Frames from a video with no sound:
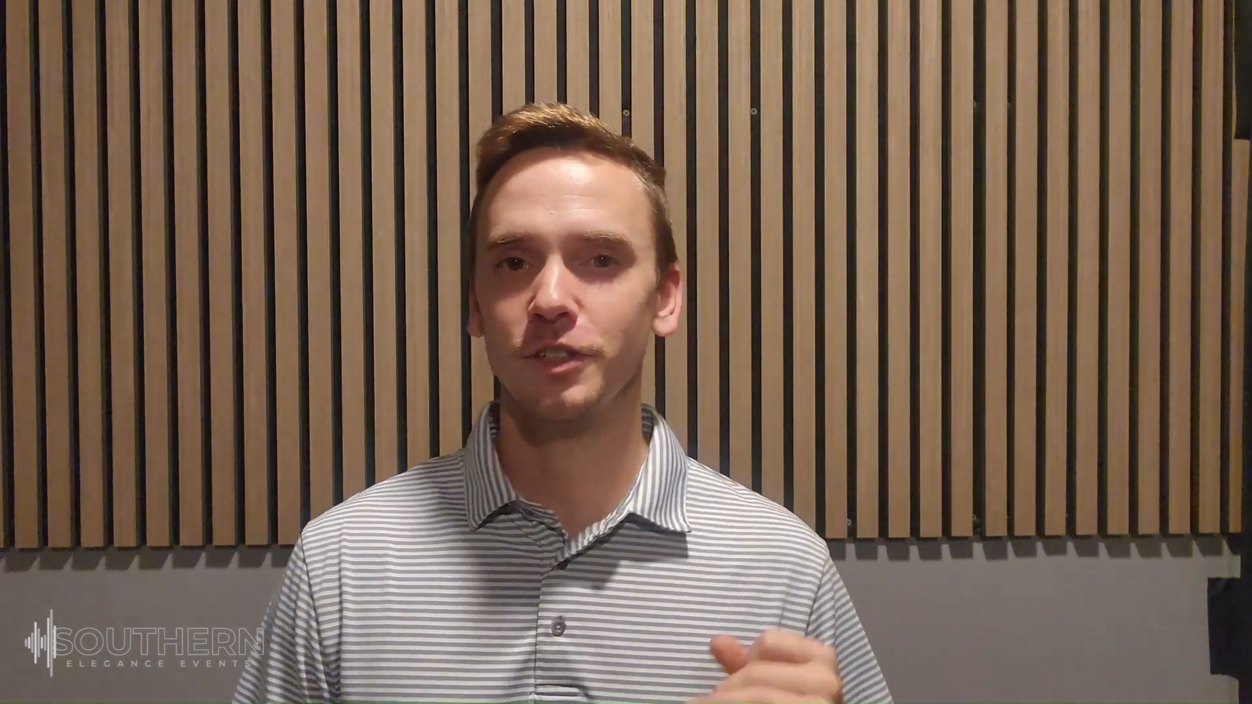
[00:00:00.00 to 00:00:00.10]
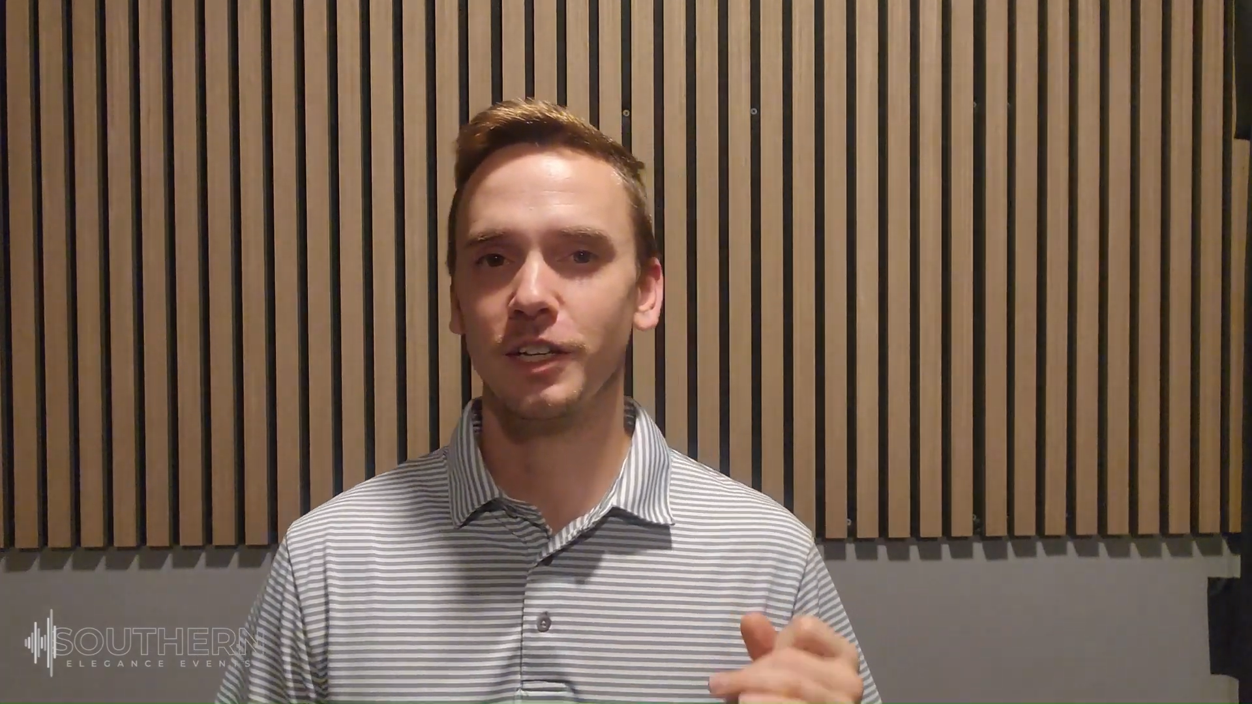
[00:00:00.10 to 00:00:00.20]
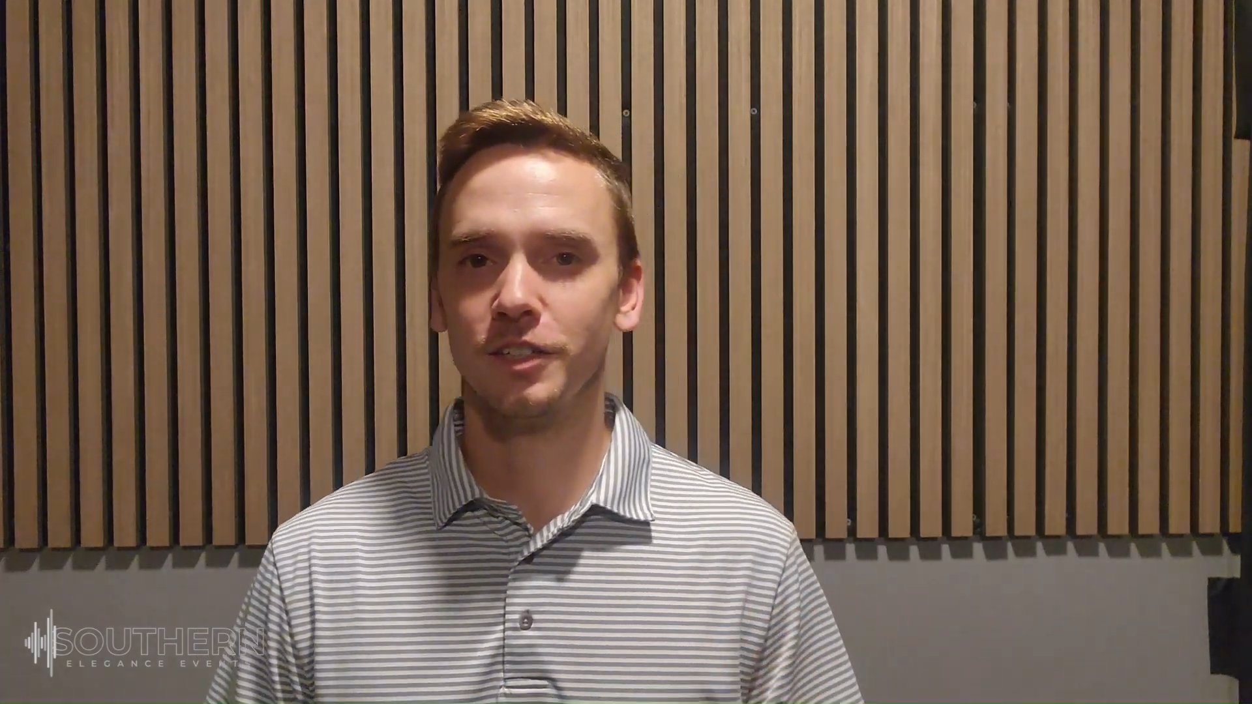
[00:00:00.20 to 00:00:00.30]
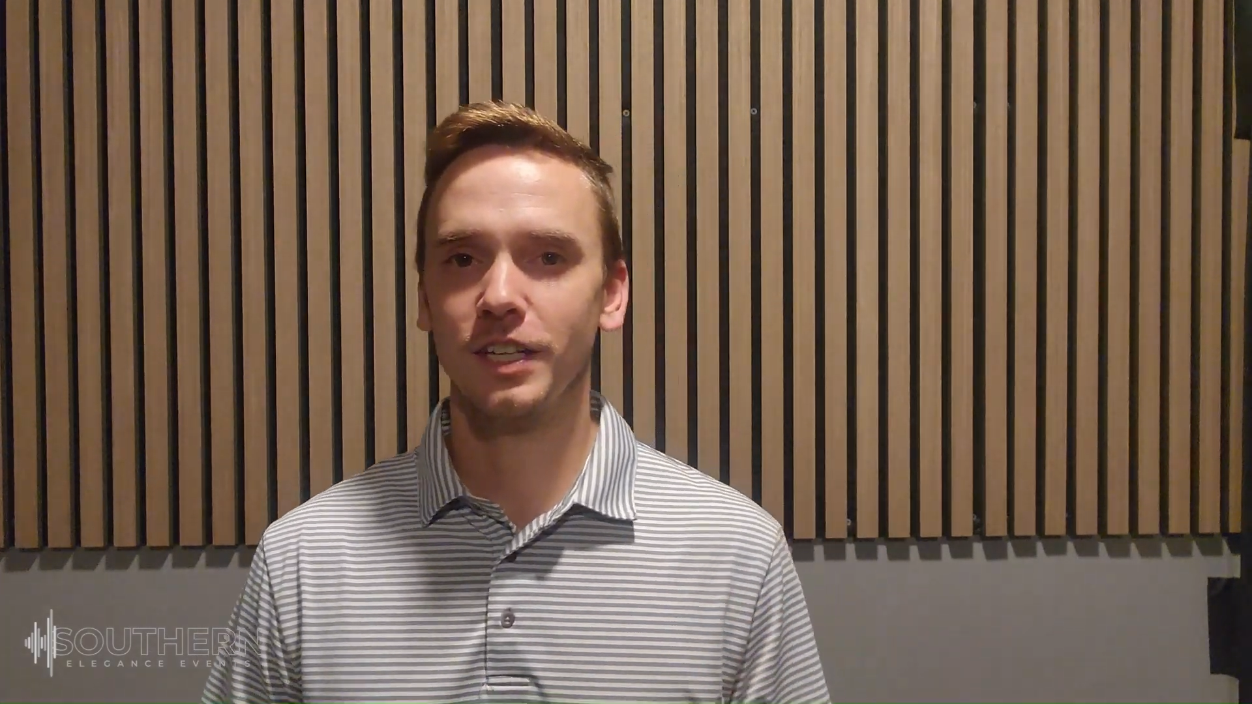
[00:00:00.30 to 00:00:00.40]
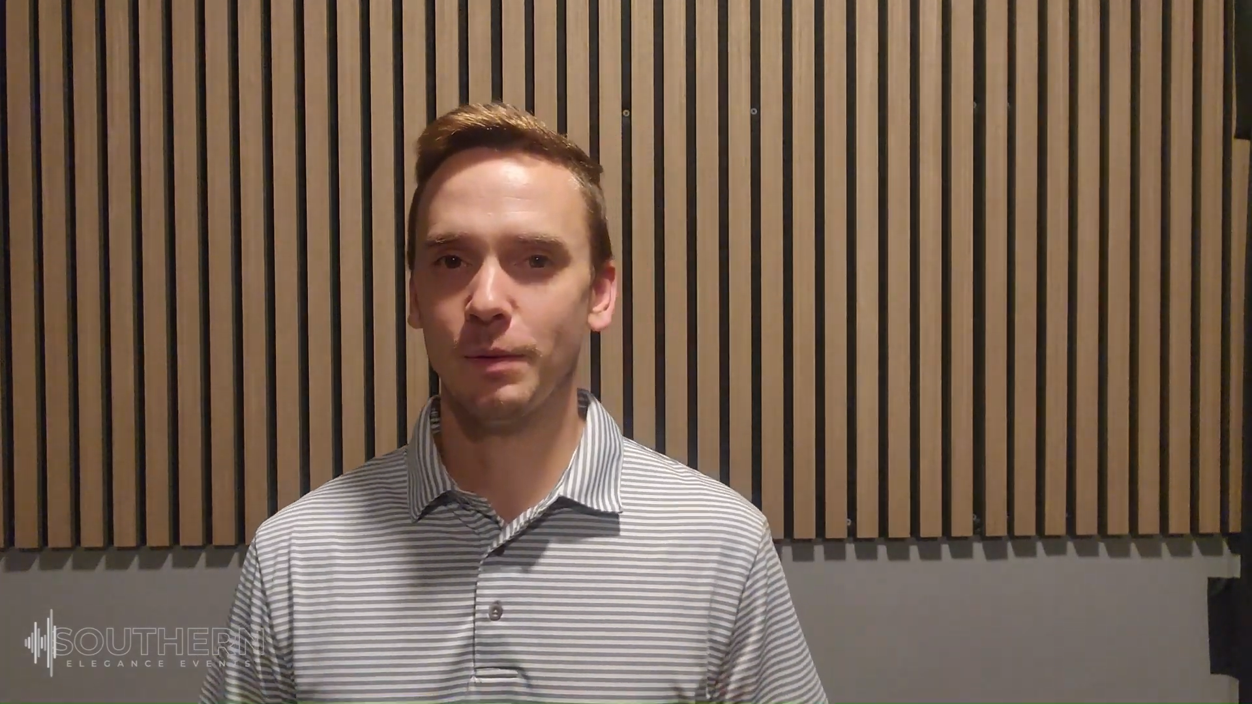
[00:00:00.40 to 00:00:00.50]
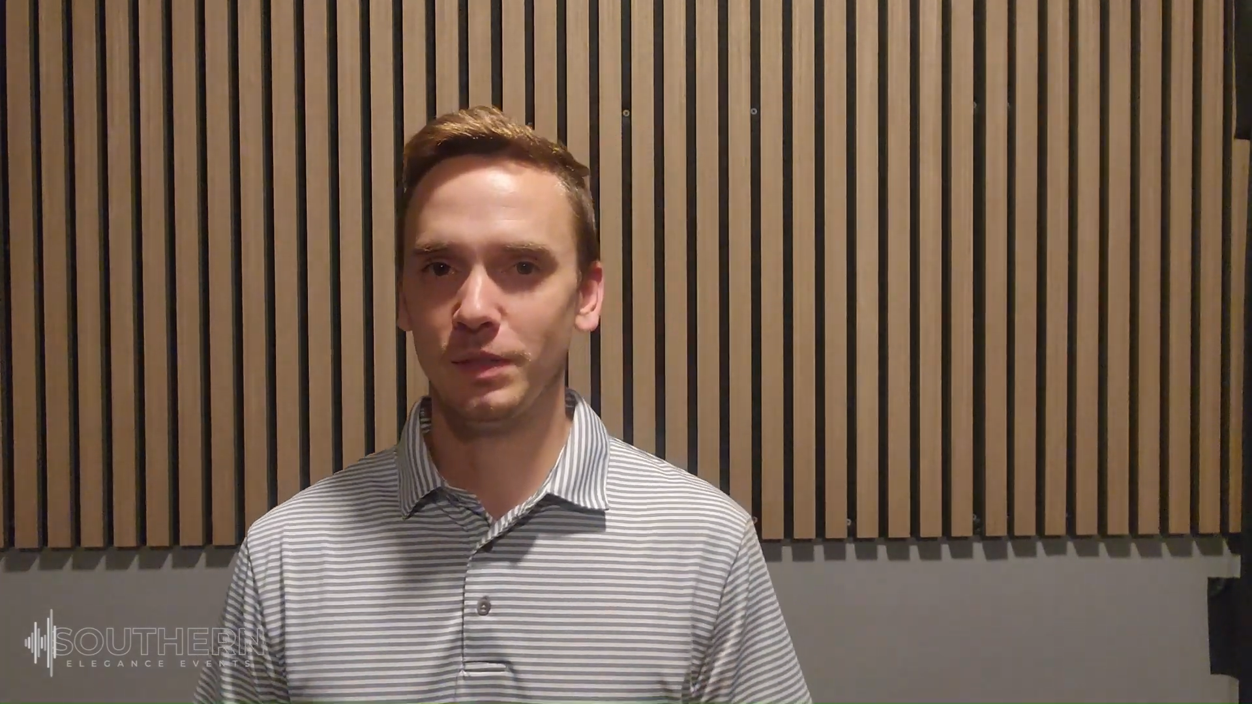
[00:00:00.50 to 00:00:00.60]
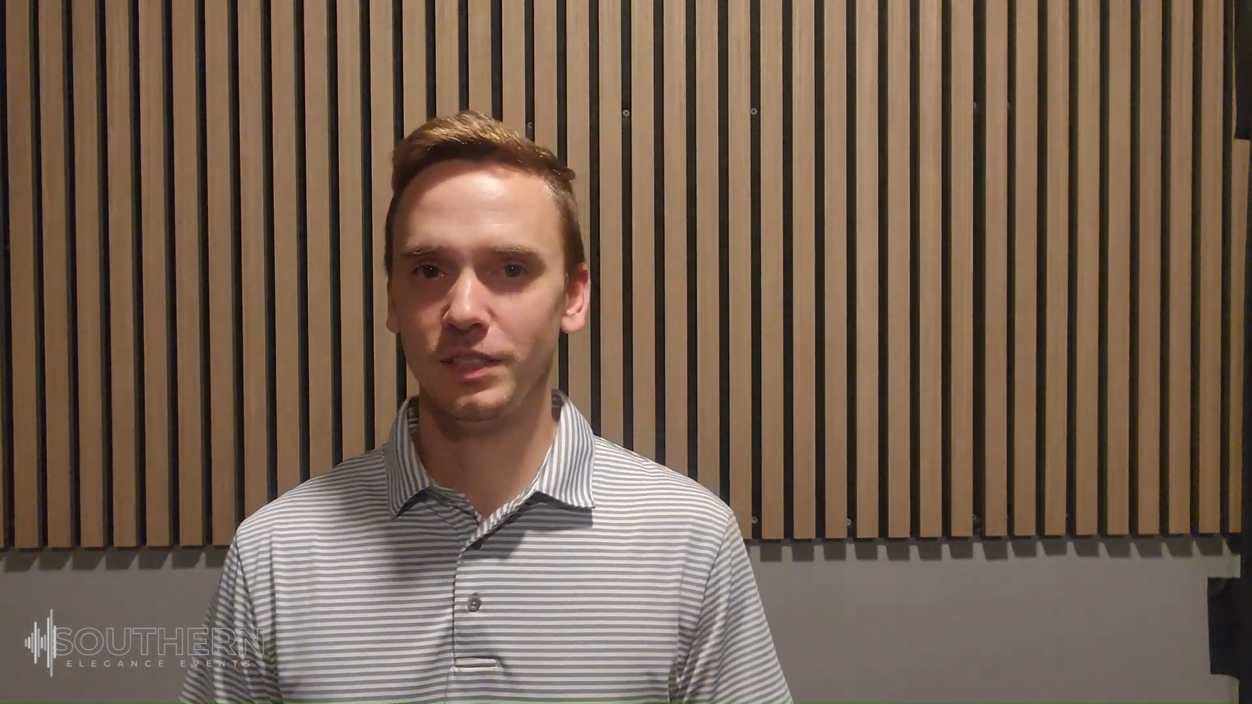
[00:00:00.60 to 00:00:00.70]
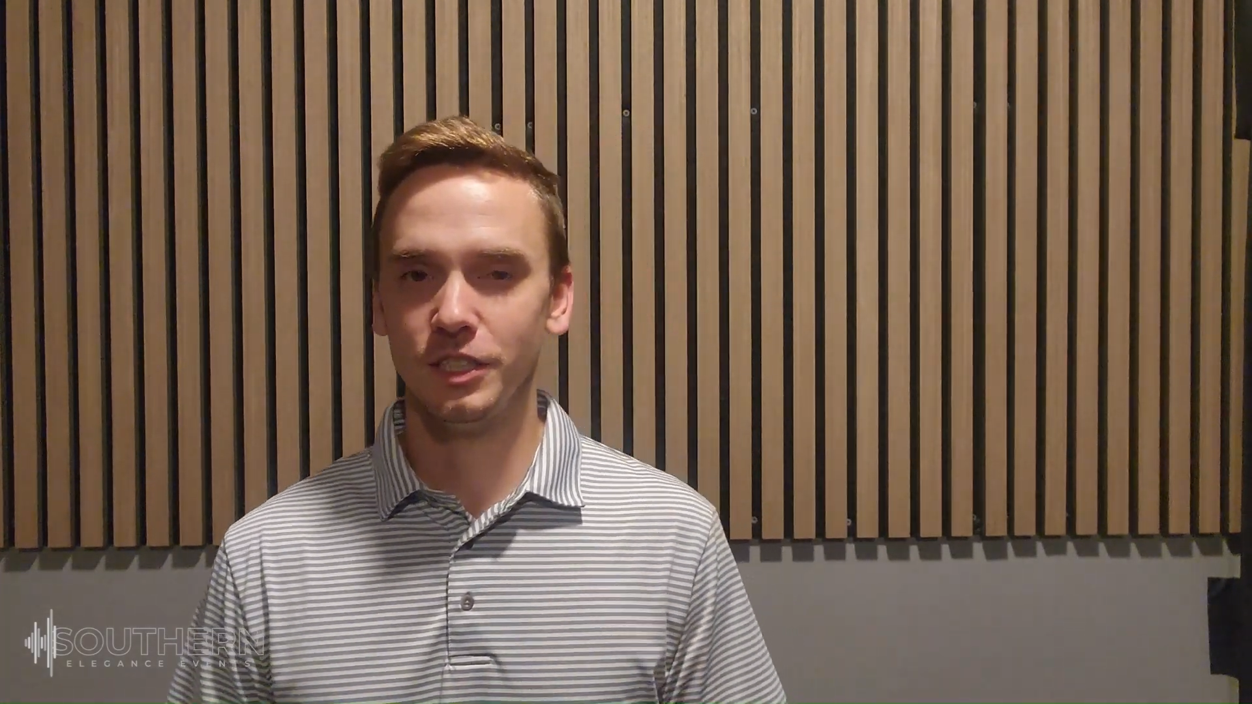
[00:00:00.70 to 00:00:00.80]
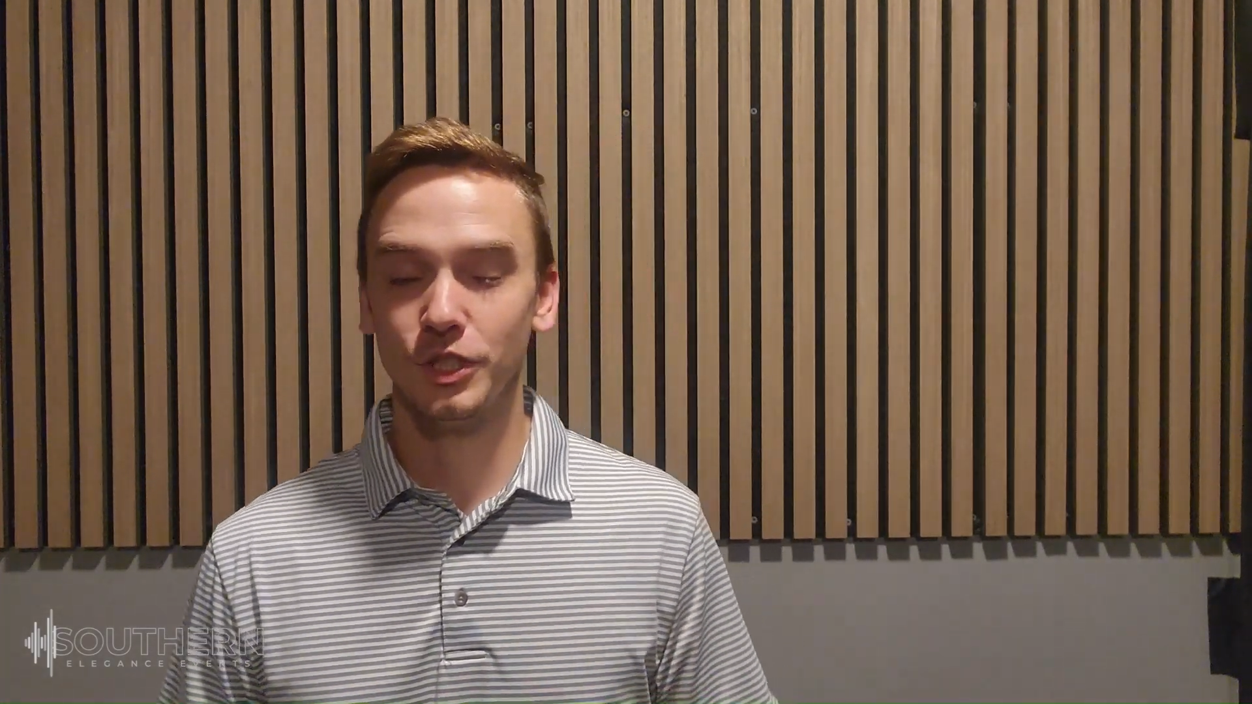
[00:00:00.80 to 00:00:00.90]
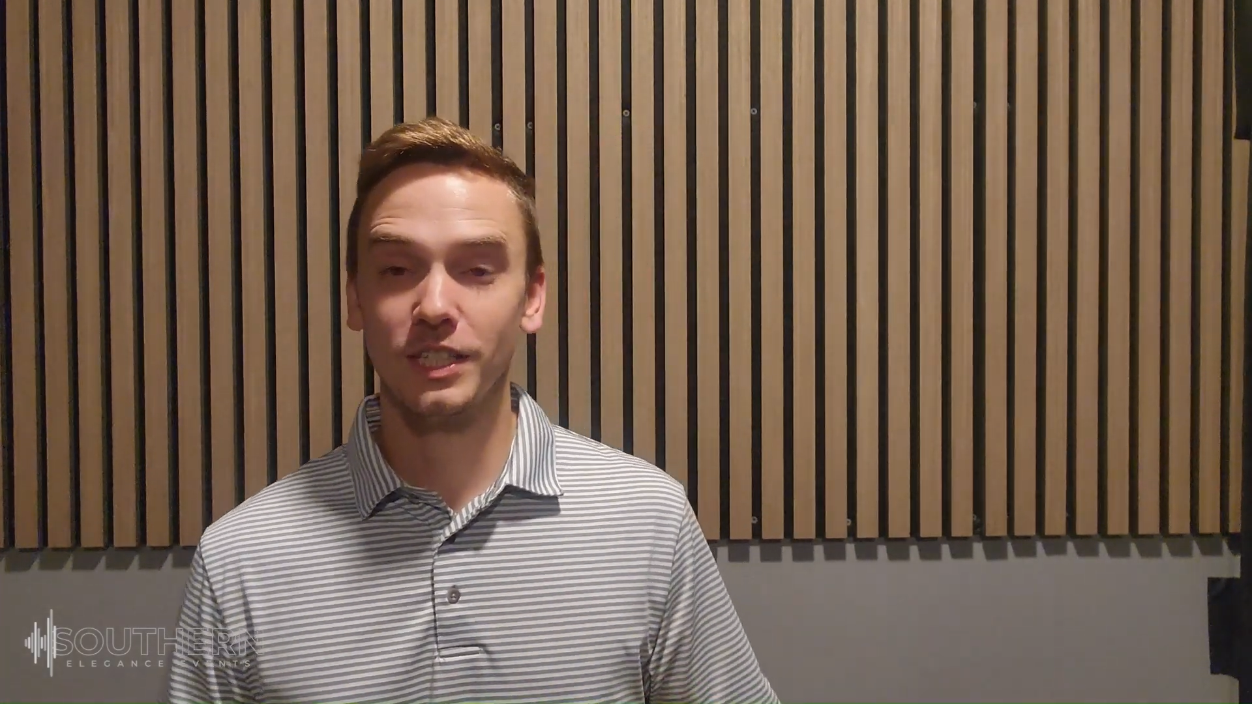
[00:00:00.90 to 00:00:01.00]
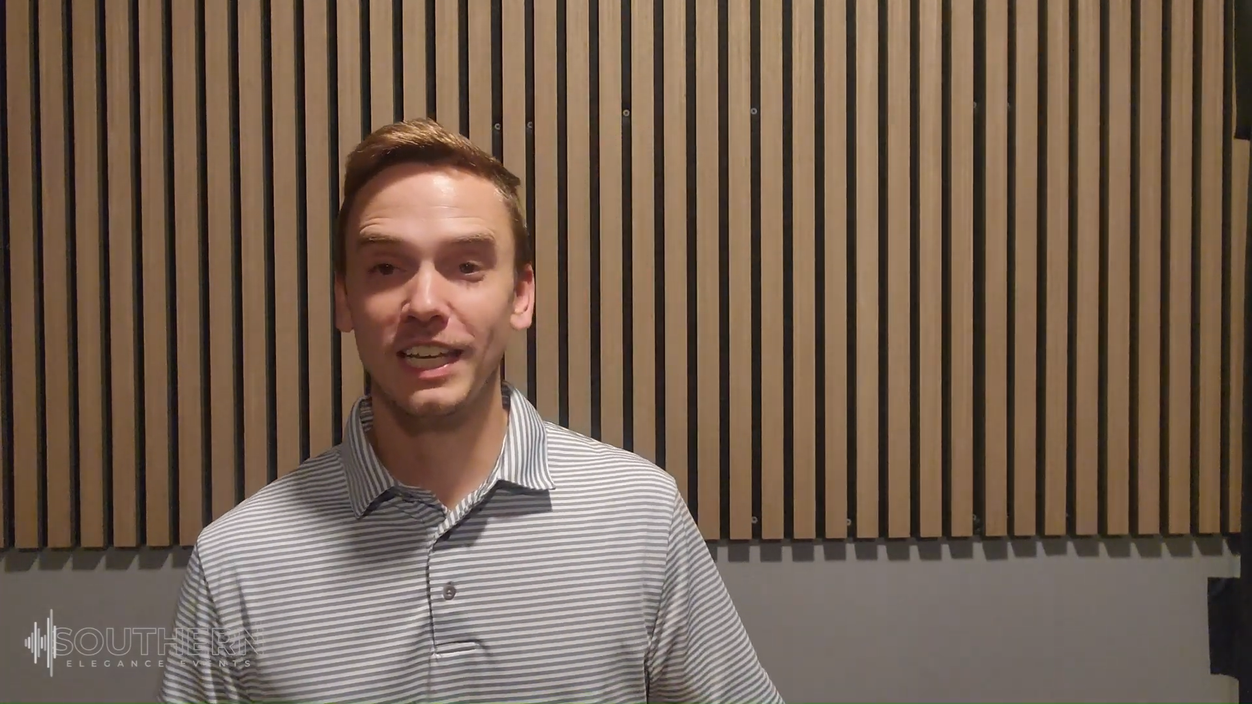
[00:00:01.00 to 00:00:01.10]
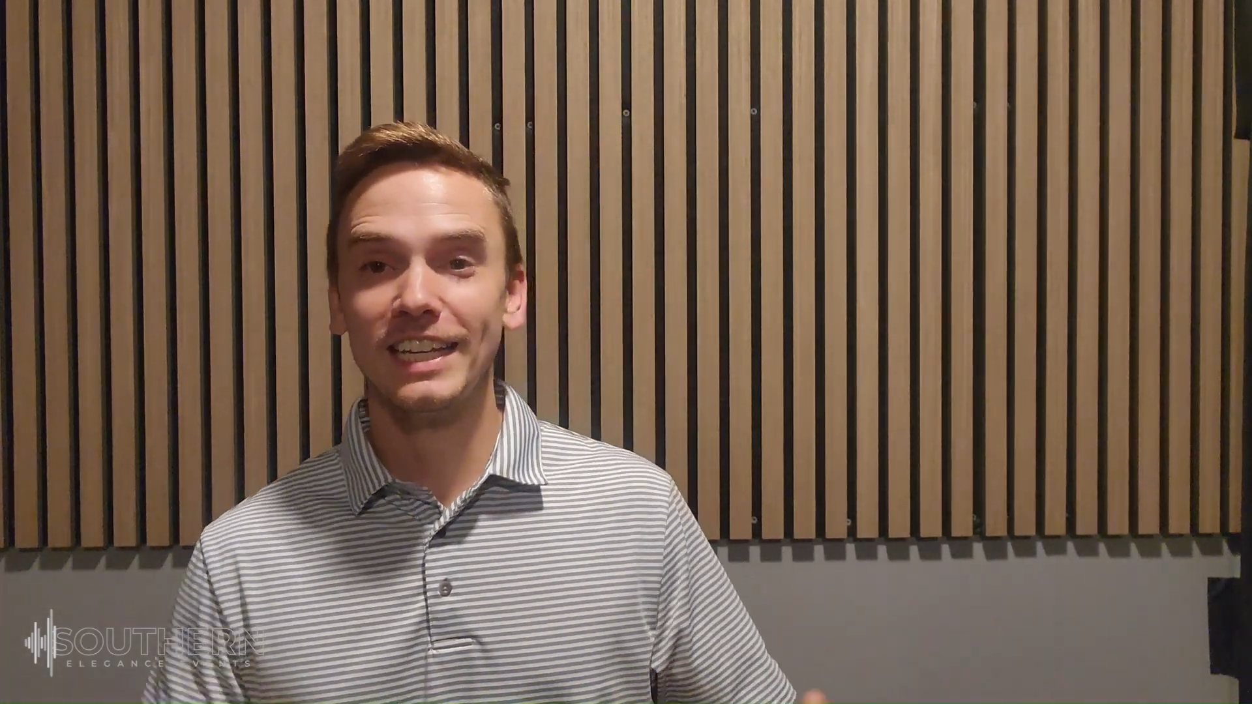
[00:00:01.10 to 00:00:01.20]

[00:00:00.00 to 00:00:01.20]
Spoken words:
Entertainment DJs.